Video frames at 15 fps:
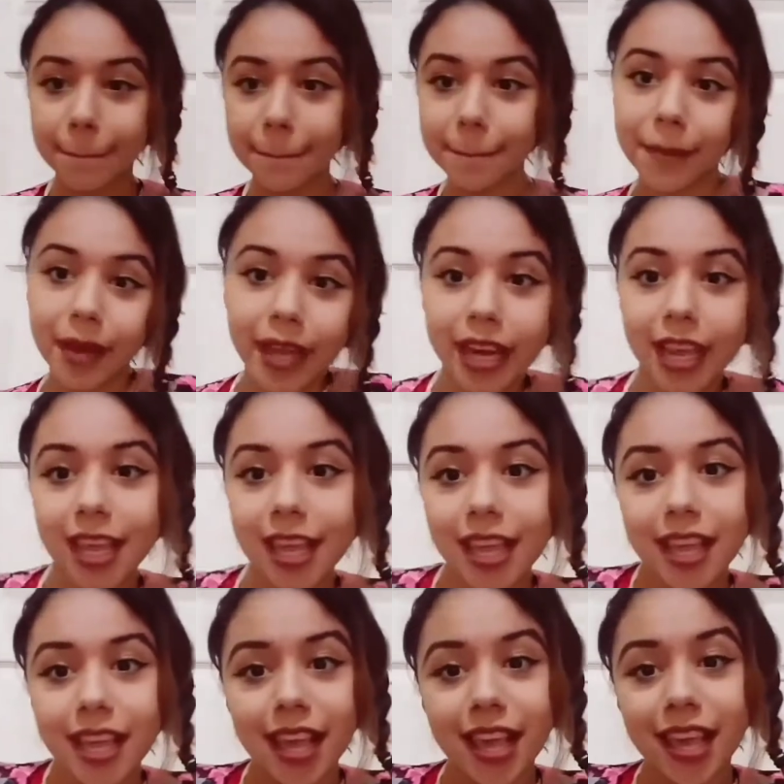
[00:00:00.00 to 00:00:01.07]
But
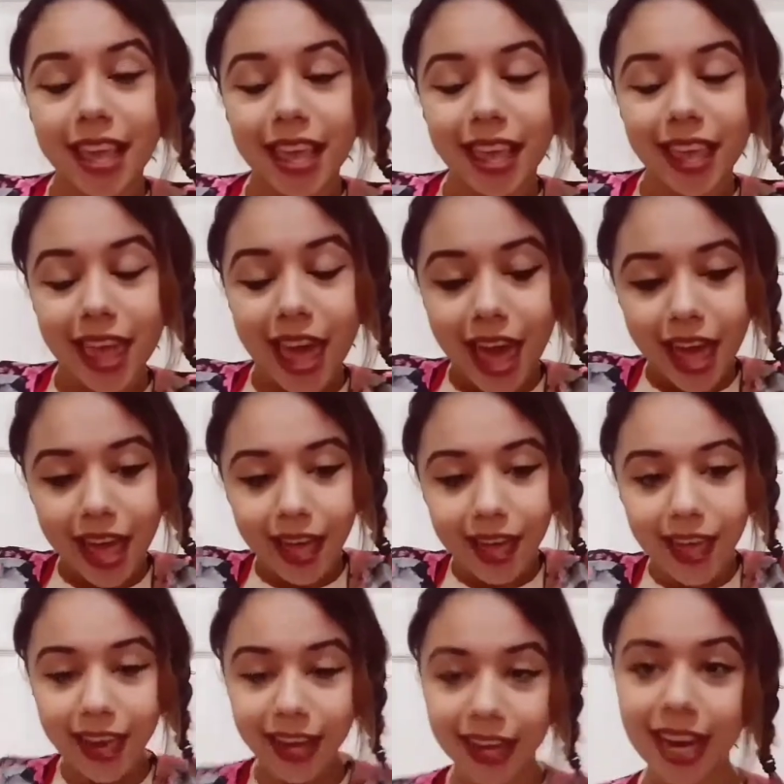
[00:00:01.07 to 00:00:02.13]

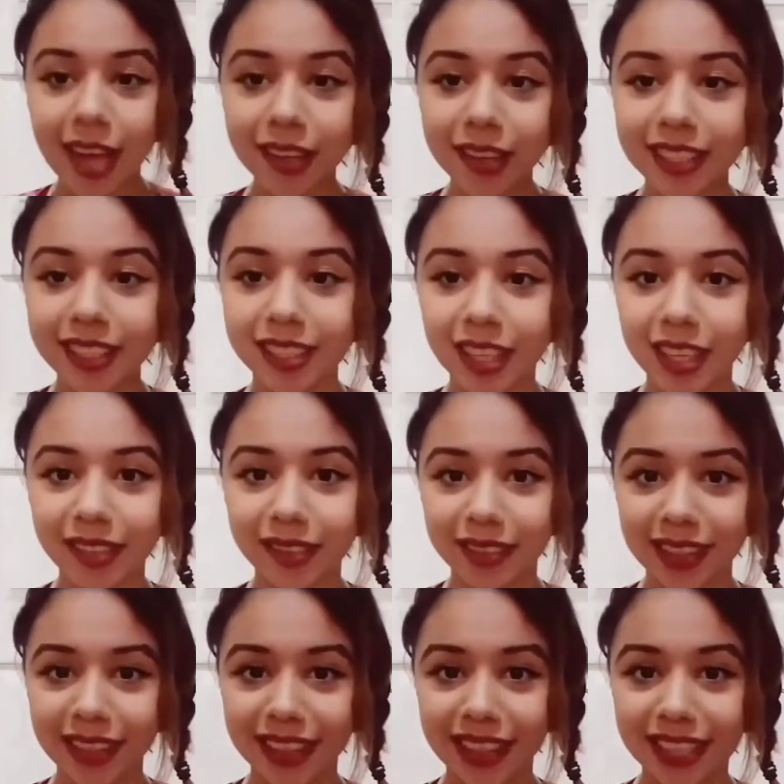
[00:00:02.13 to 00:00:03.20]
yeah, now let's start
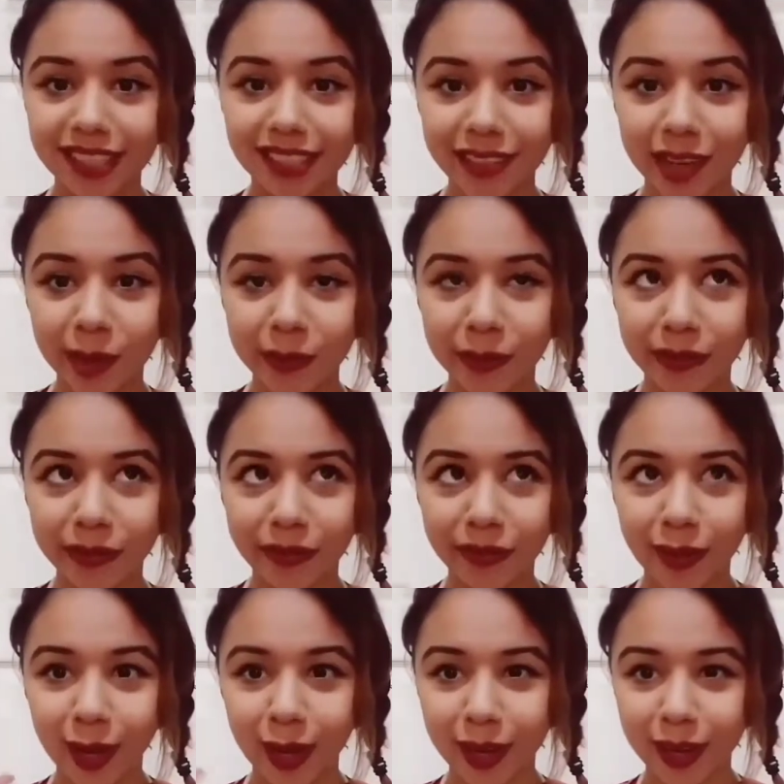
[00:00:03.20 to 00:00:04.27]
with these top
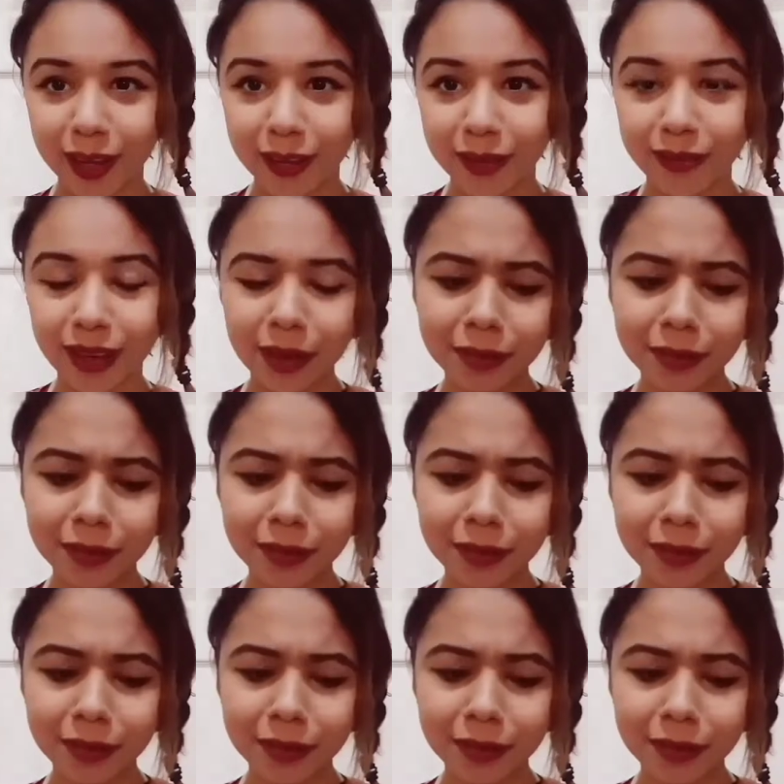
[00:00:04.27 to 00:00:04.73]
5.